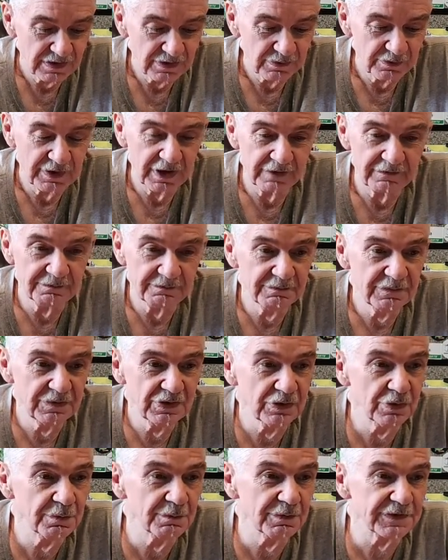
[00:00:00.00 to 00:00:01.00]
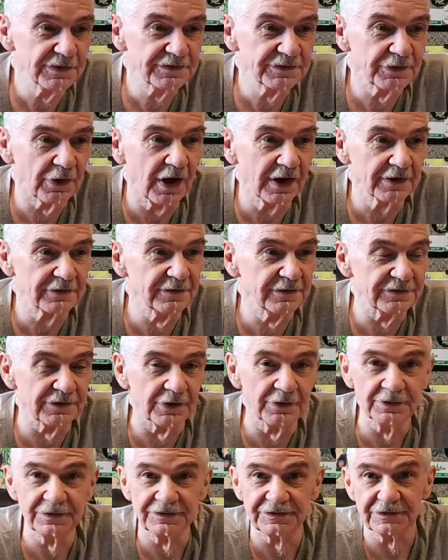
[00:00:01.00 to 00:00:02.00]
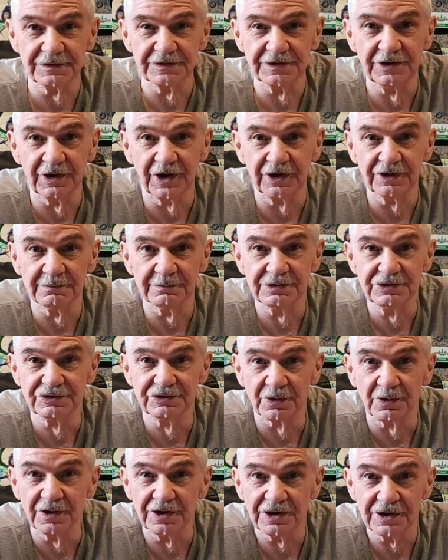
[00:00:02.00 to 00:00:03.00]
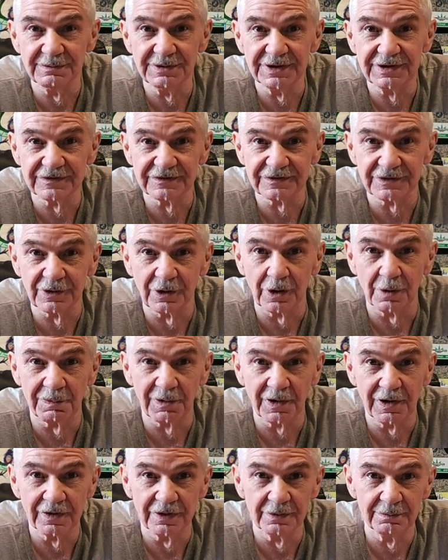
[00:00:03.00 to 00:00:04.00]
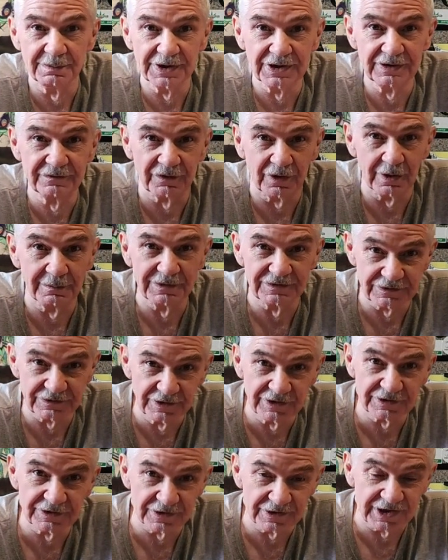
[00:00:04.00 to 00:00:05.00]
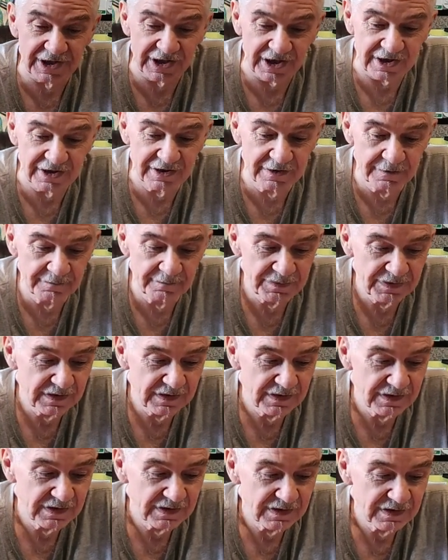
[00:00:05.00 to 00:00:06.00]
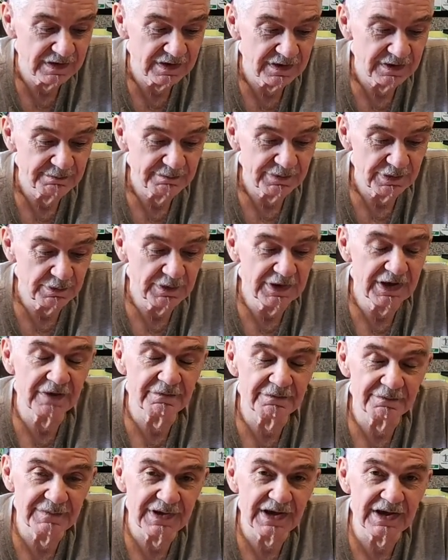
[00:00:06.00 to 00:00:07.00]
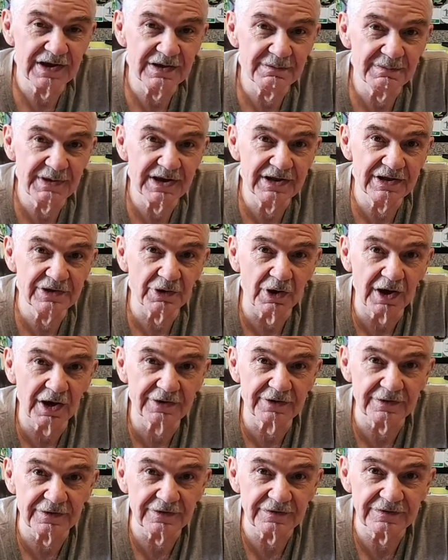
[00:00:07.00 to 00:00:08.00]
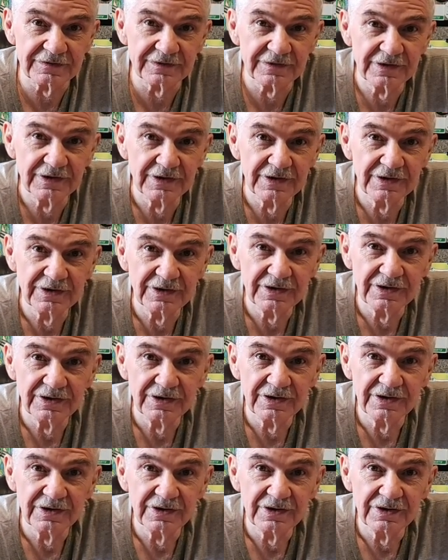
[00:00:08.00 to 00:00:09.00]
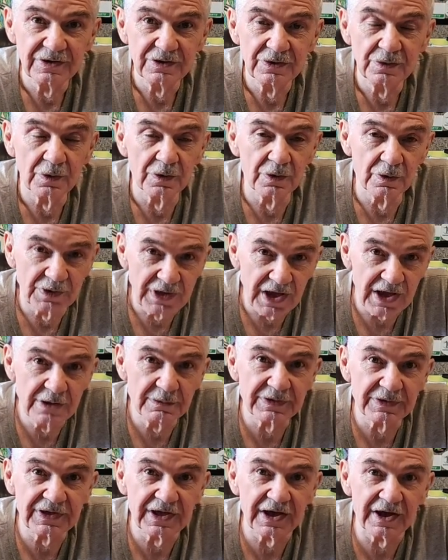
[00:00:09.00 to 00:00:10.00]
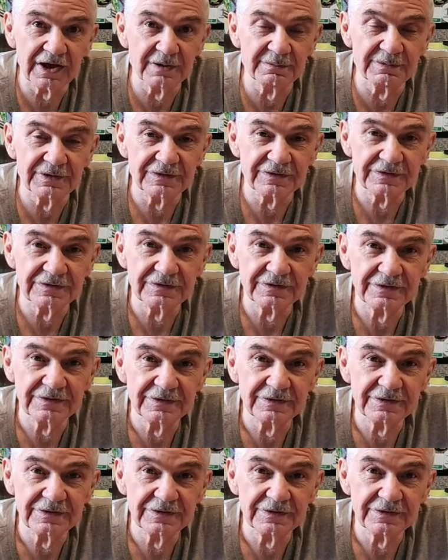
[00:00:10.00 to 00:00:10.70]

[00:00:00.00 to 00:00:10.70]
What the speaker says: We have numerous doctors, although certainly not the majority because they're all part of the big pharmaceutical gang. But we have many, many doctors who are okay with cannabis,